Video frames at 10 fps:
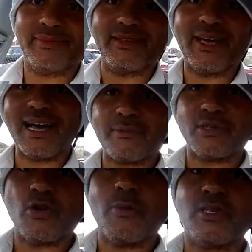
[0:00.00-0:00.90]
the heart
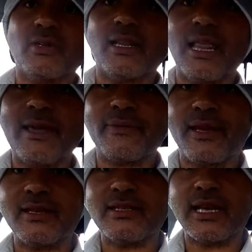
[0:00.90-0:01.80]
was always on the
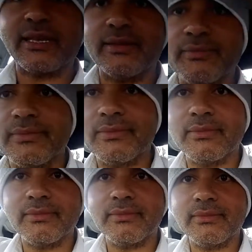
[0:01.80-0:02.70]
left-hand side.
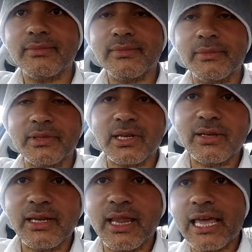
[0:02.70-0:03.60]
It was
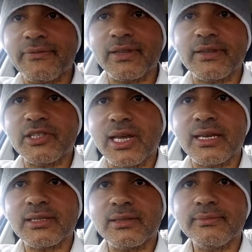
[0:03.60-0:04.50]
on the left of the
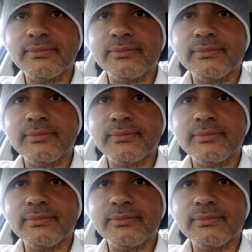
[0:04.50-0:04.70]
chest.